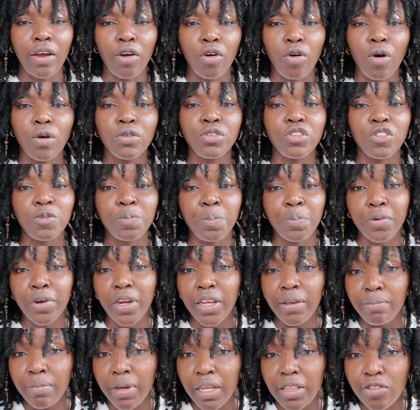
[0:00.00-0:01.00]
call the
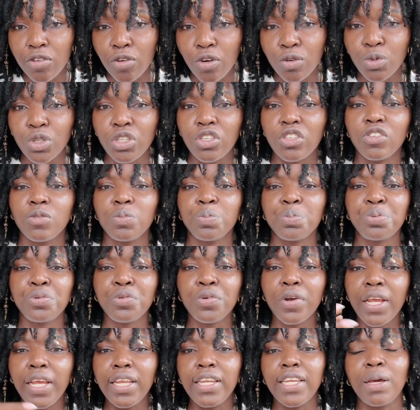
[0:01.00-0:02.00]
spraying method, which is
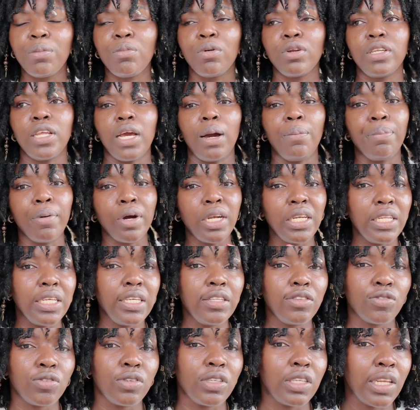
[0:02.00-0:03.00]
spraying them on their body
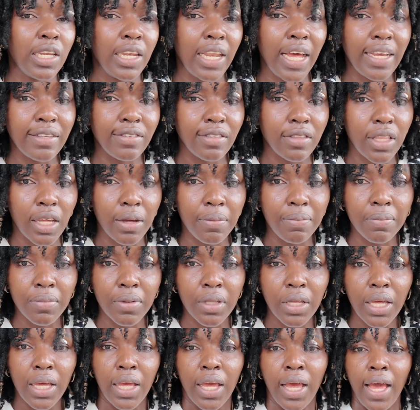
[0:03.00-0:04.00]
to delice them.
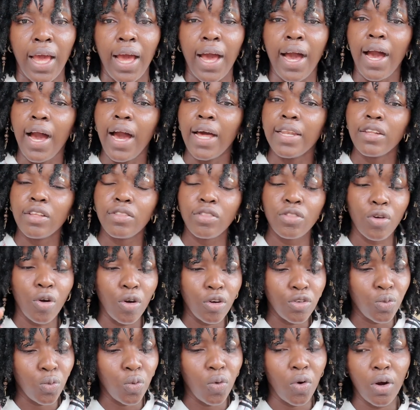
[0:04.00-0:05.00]
And the
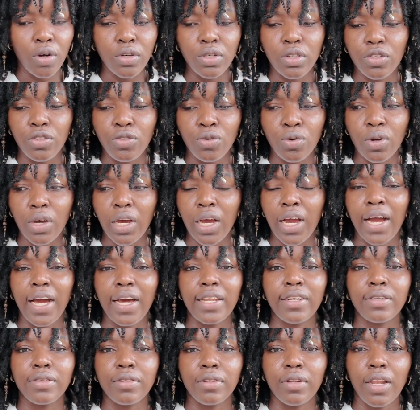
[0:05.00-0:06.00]
third one,
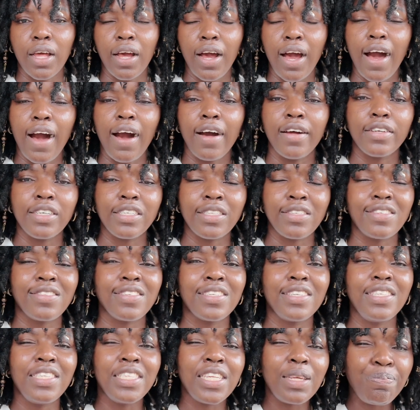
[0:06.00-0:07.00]
it is the
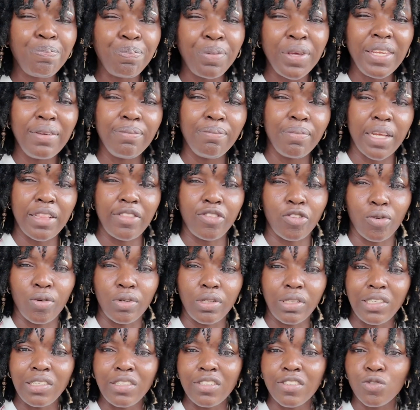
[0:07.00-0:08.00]
dipping
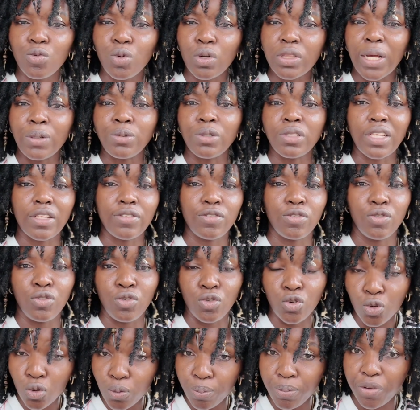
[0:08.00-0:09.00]
method. This is what I wanted to
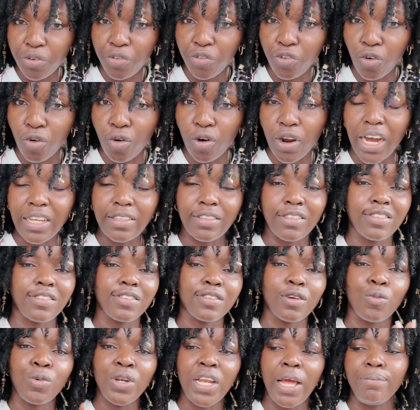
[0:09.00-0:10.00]
do before.
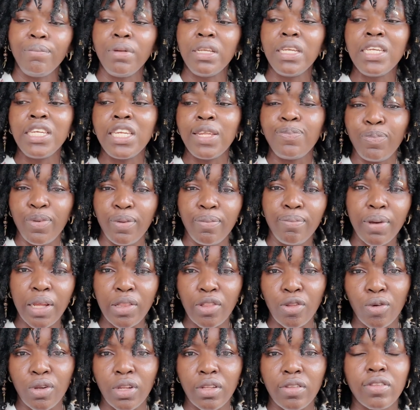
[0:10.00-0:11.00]
When I mean dipping
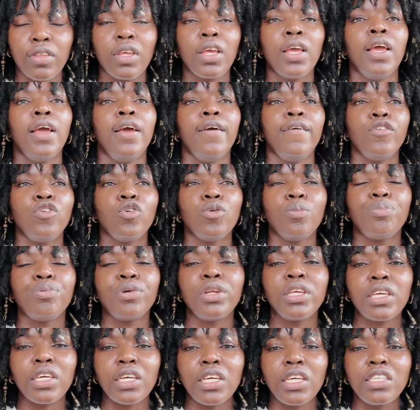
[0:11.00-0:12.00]
method is you
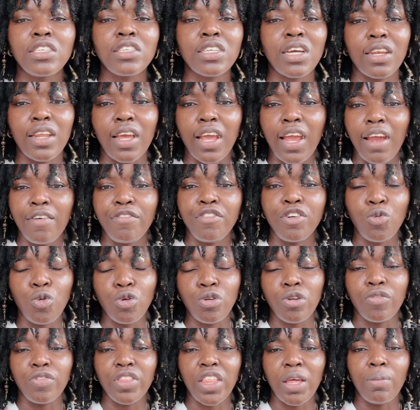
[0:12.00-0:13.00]
bring each and every
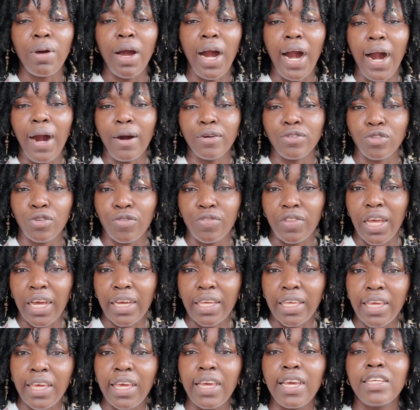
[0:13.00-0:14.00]
one of them out of their
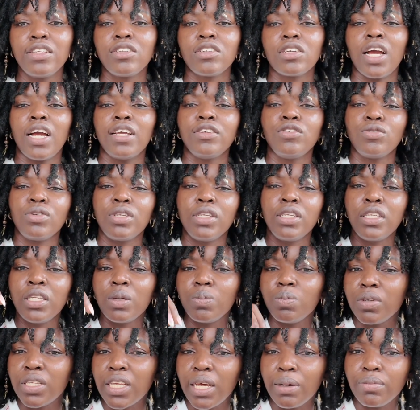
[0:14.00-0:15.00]
cage and you
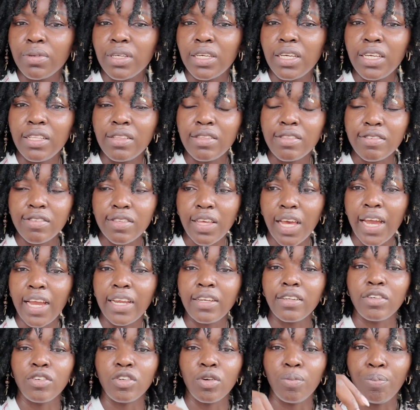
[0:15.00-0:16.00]
dip them inside
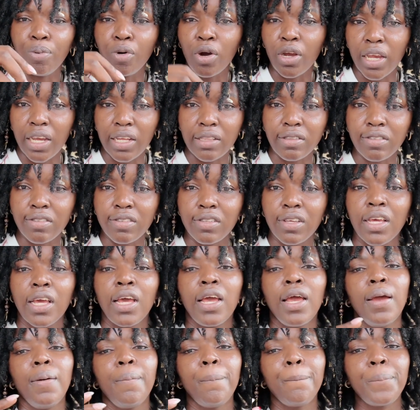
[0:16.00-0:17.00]
the buckets.
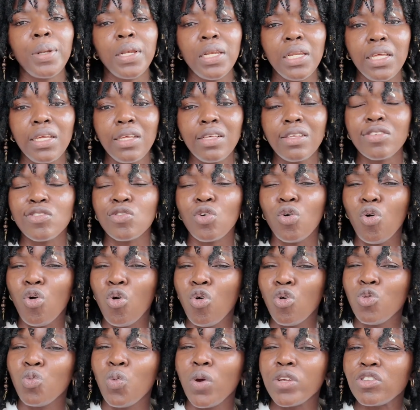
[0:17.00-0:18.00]
Please
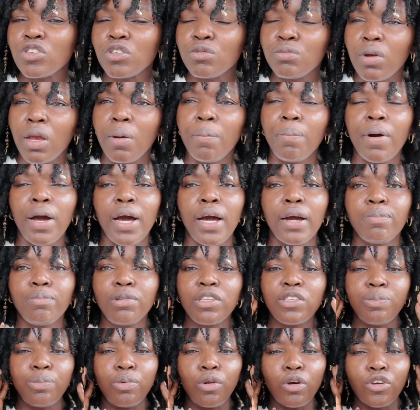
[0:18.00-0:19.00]
always remember,
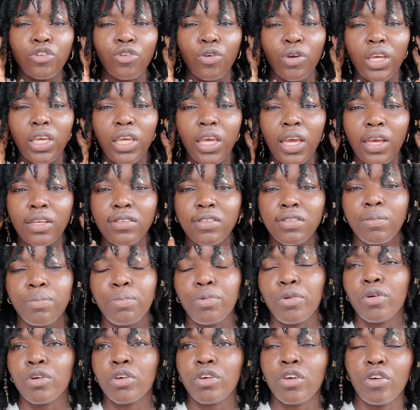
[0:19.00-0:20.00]
please block your ears and
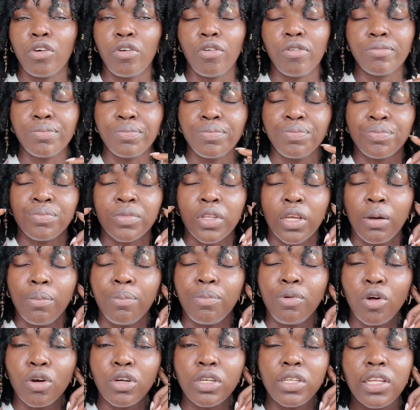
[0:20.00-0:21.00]

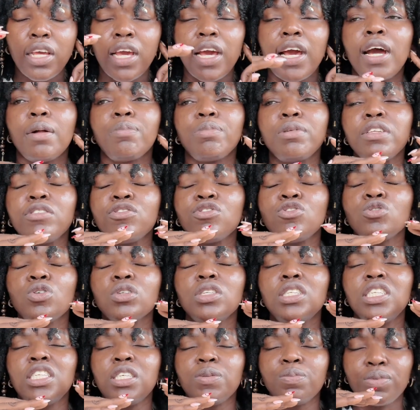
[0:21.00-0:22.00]
please do
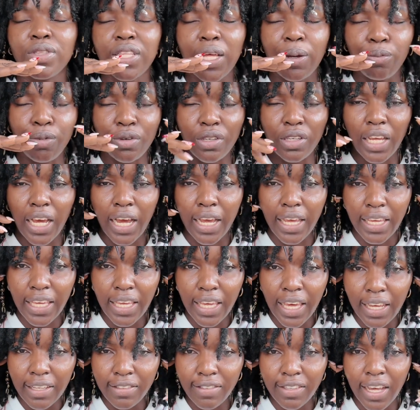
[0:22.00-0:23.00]
not dip them with their
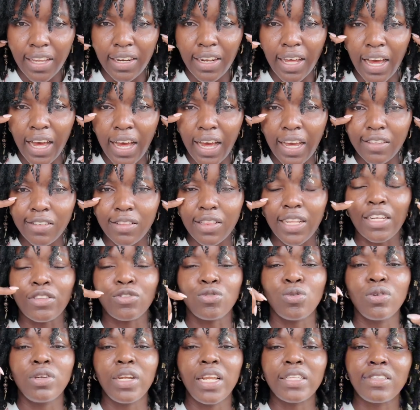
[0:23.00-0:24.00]
ears and eyes. Like
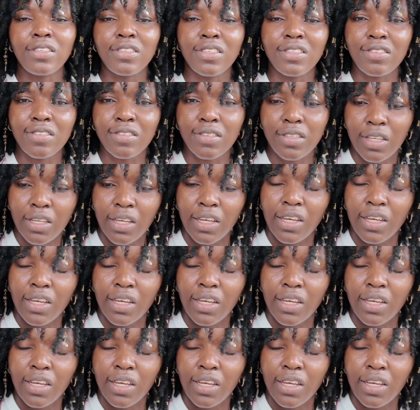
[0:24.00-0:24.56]
don't let it